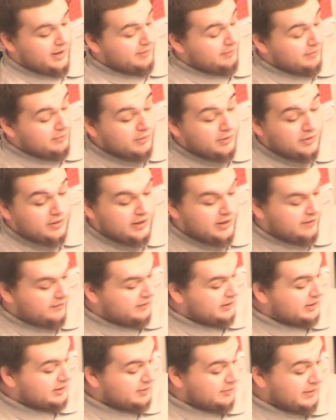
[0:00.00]
And one more thing I
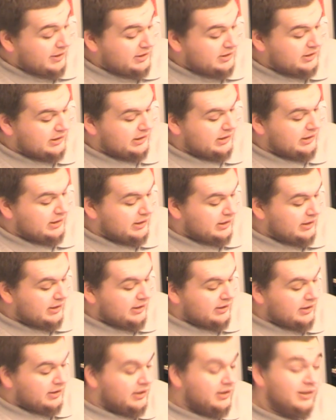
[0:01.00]
forgot to mention,
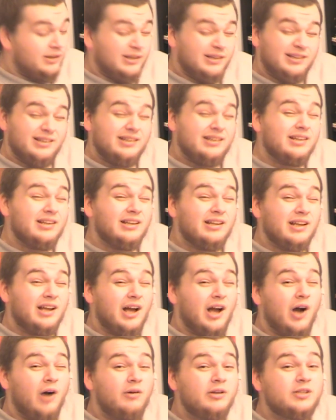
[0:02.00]

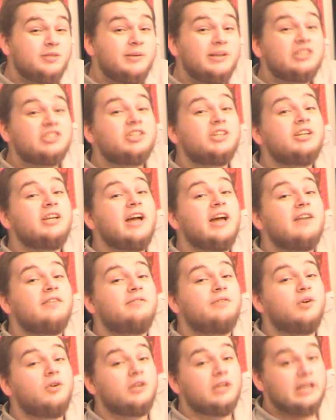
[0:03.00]
always make sure you got a
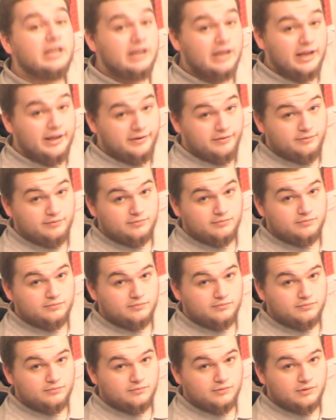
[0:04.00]
full gut,
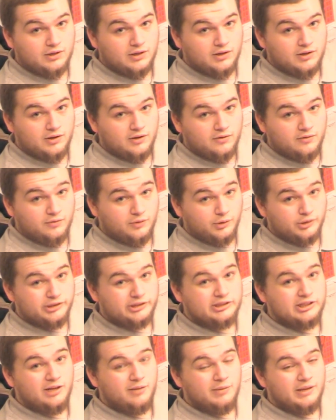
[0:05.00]
full
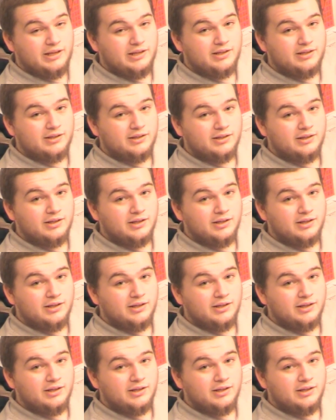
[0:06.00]
stomach.